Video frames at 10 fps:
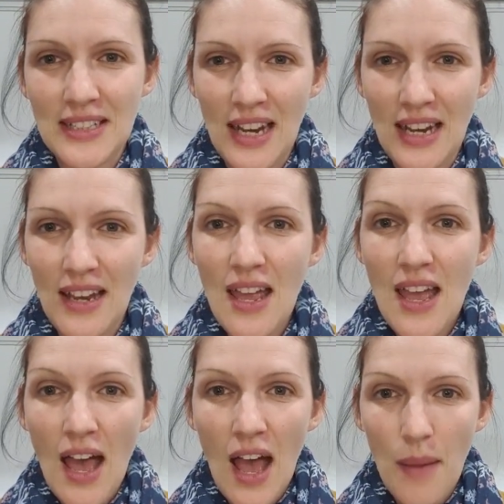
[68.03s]

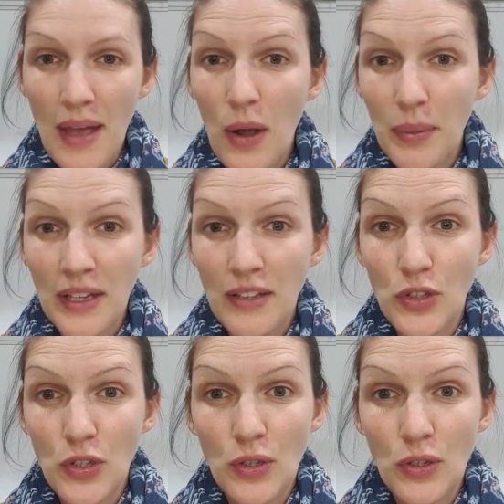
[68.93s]
and helping if
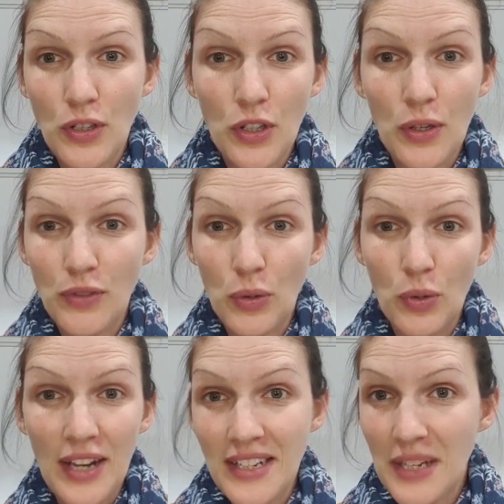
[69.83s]

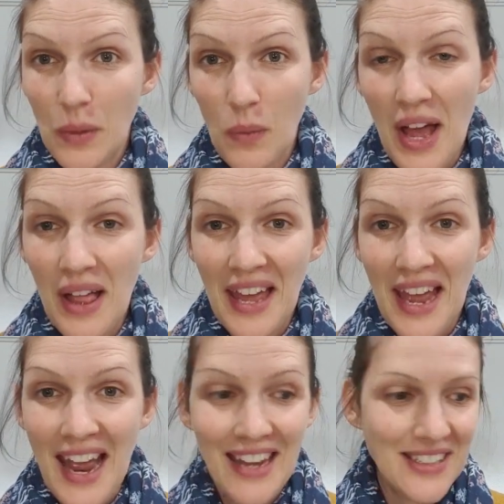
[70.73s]
you're eating well
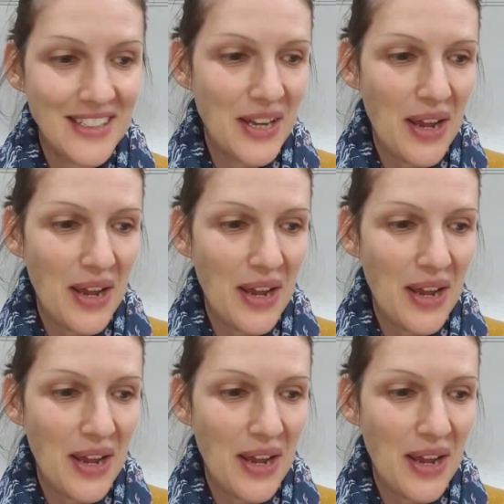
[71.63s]
and